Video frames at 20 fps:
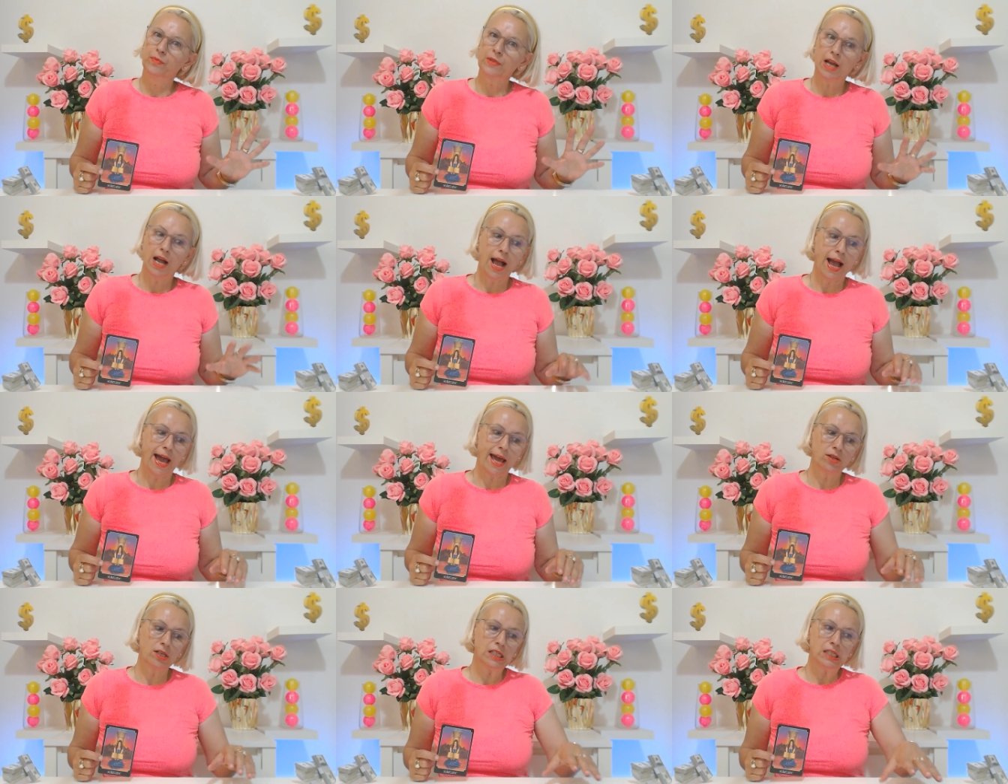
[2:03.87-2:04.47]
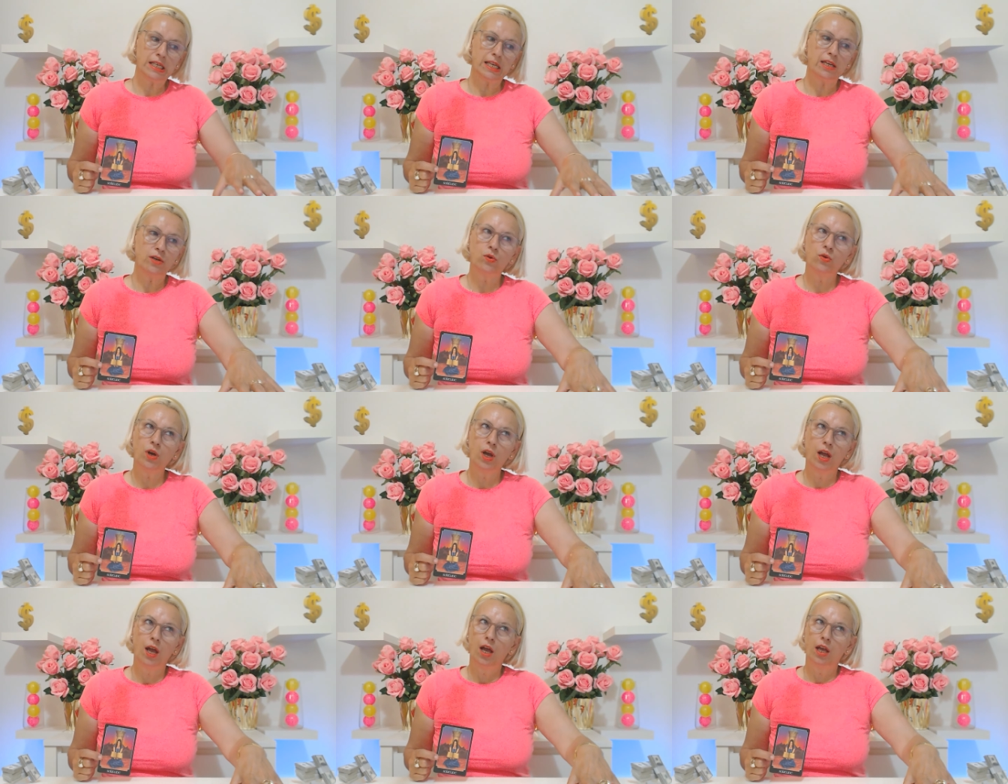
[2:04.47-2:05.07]
I don't see you,
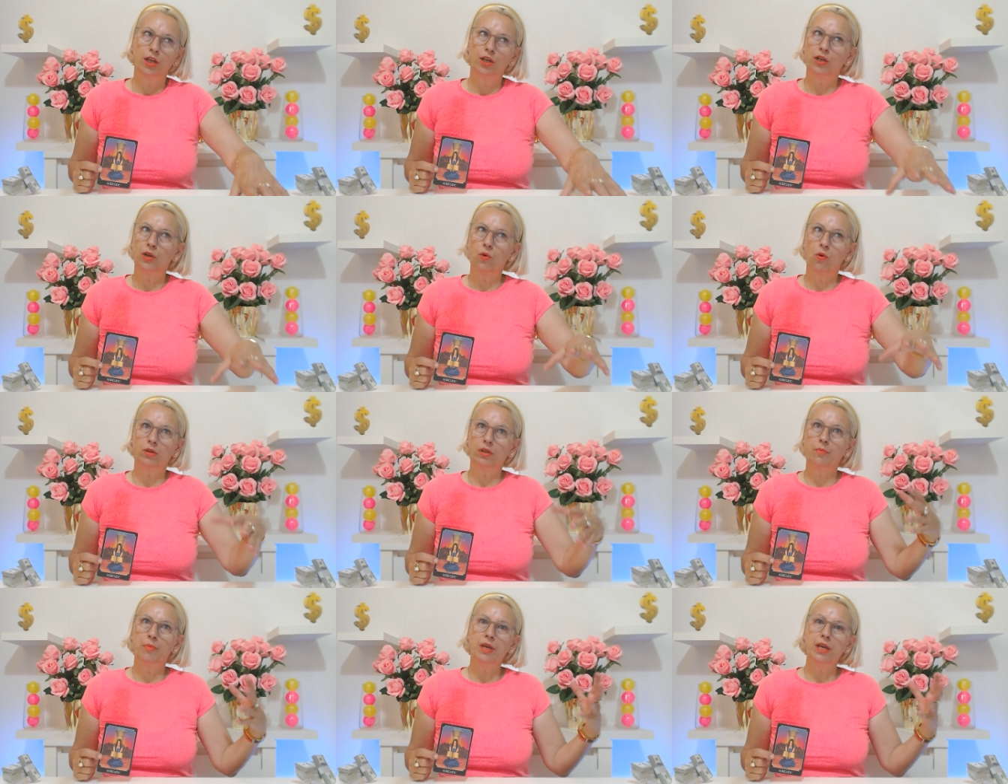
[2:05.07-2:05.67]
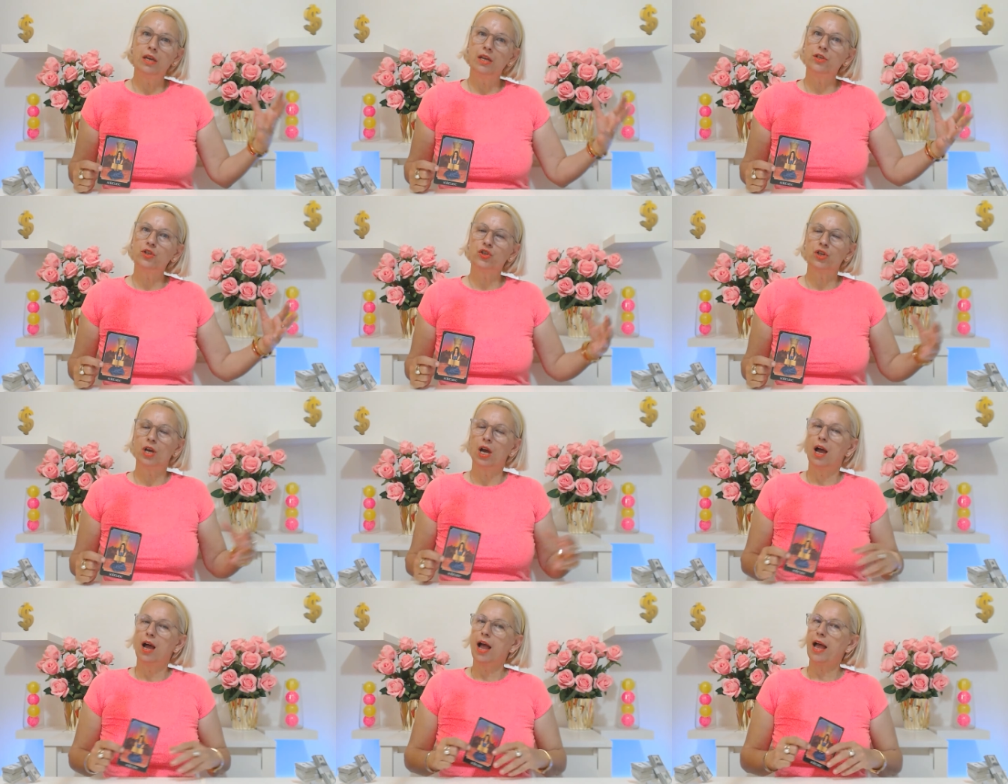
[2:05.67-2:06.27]
you know, on the beach.
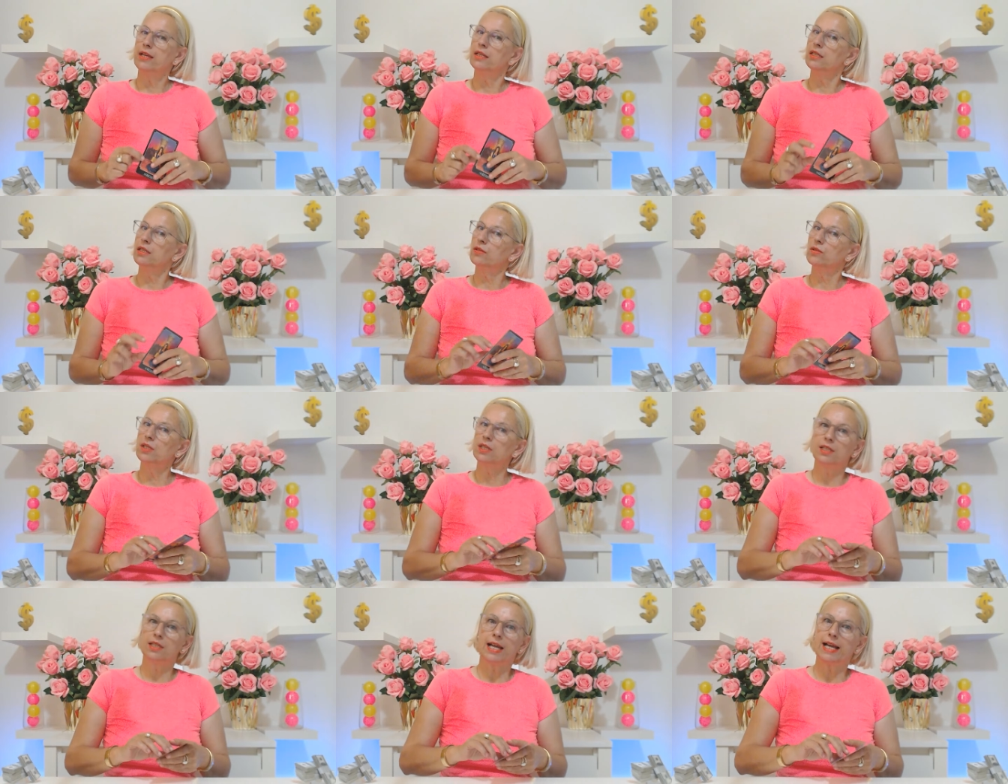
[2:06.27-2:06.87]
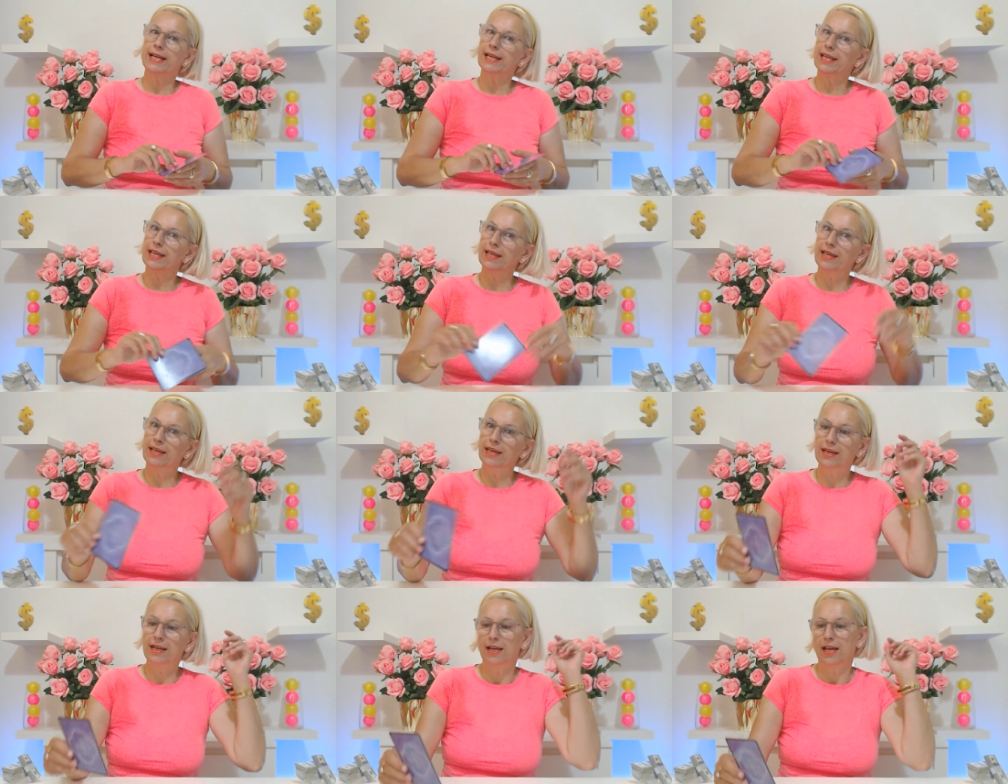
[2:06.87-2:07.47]
I see you
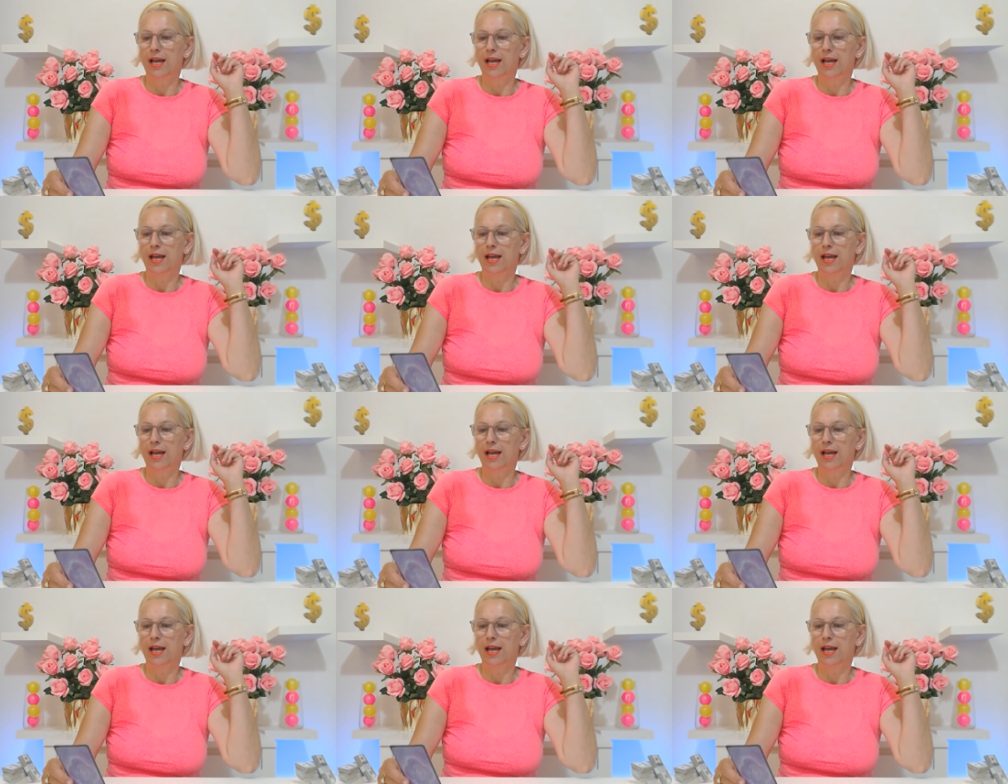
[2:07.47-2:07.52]
studying.